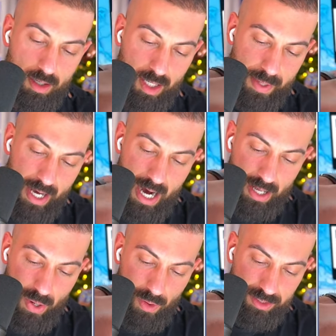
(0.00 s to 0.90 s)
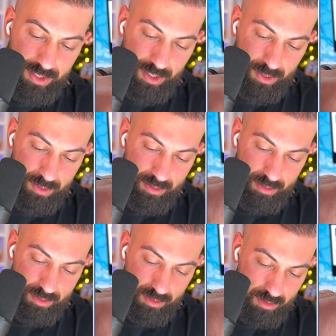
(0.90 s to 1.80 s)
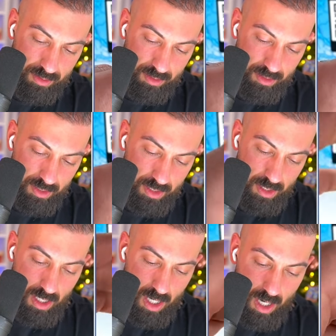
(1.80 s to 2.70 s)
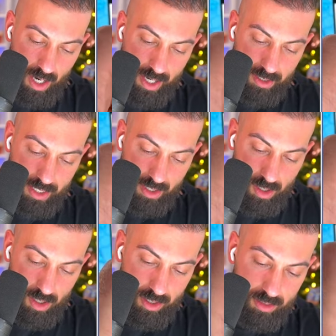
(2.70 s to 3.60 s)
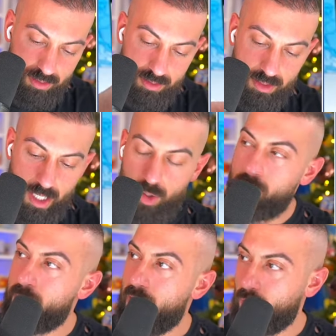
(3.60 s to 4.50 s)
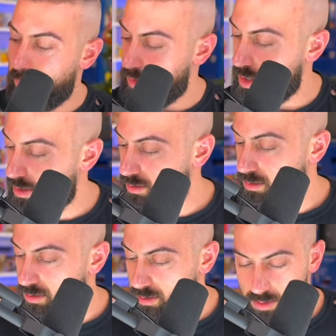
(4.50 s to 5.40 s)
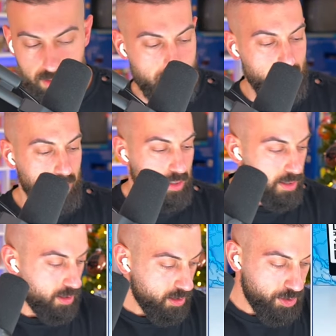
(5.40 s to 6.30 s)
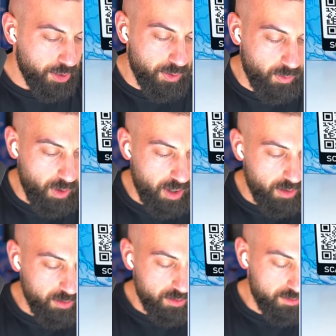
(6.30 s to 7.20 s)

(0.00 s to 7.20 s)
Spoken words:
Give me a holo one too. All right, Gengar. It's kind of creeped me out a little bit though. Two in a row.